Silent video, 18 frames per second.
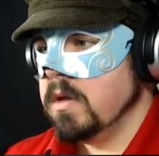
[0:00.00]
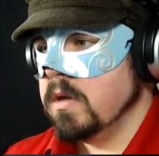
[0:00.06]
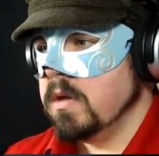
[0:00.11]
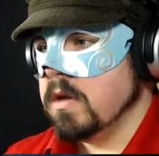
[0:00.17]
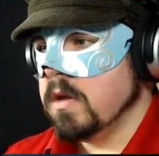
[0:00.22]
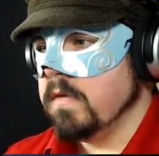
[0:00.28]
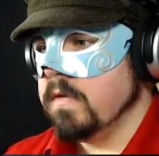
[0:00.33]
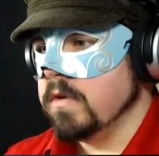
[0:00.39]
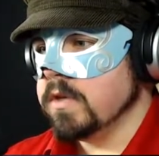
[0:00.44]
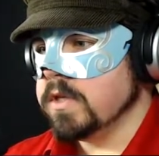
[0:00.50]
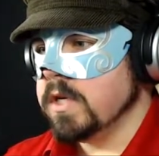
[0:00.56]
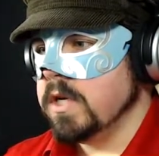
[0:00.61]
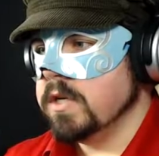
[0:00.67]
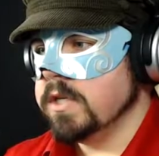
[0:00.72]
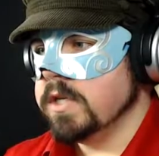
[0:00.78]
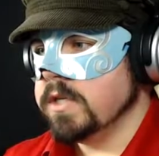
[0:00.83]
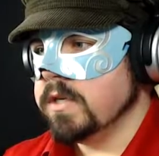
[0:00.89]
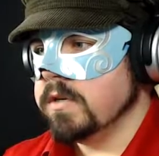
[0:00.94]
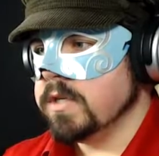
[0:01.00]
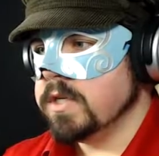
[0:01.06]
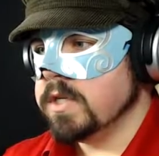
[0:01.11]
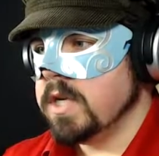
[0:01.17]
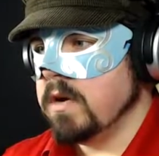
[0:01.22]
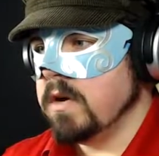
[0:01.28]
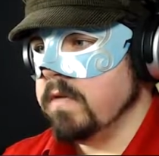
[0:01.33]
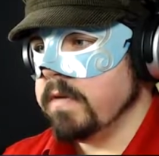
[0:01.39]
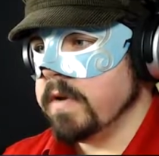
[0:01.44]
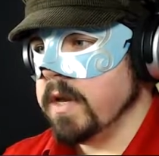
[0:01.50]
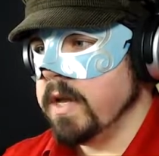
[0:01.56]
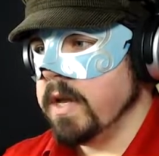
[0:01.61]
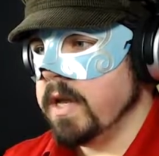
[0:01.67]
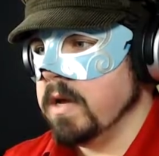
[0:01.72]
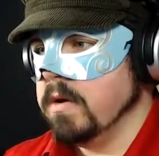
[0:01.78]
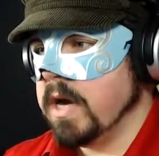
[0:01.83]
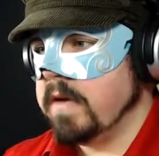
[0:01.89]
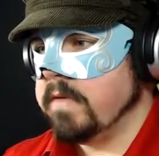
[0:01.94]
Unfortunately, because he's not a stealth killer,
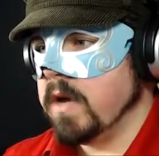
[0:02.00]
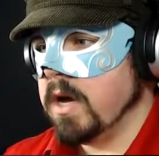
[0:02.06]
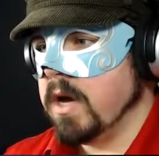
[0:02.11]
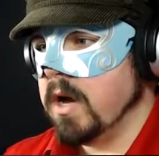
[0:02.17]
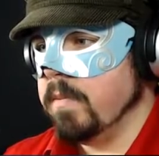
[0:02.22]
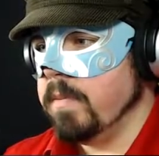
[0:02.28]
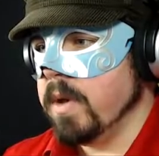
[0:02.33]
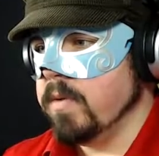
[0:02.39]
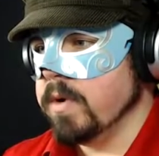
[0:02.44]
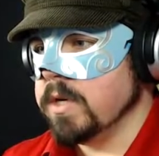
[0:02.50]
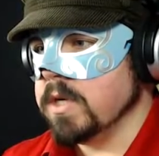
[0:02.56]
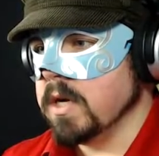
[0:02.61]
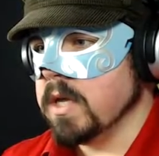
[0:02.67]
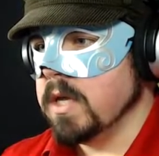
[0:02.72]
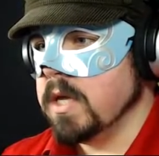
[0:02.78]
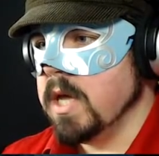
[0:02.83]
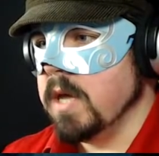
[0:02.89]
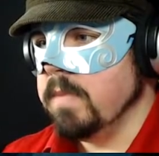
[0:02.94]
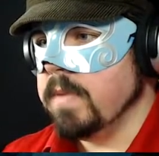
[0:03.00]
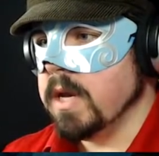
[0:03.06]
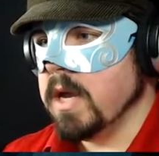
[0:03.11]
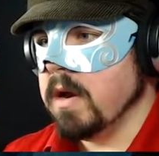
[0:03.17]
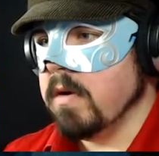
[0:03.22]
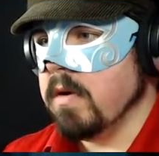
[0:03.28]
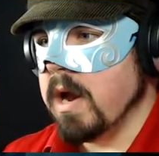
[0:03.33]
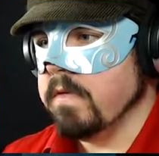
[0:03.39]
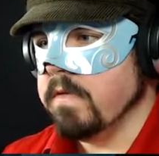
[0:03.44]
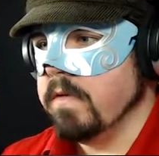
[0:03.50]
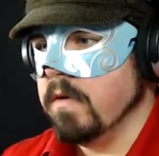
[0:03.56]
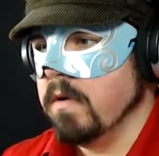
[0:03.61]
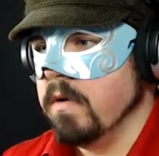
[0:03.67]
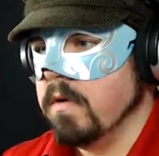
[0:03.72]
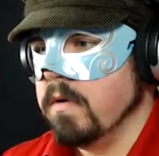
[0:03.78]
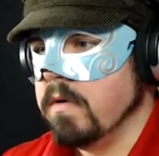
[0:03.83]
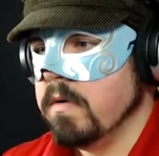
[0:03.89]
he'll have a heartbeat, which I can keep an ear out for.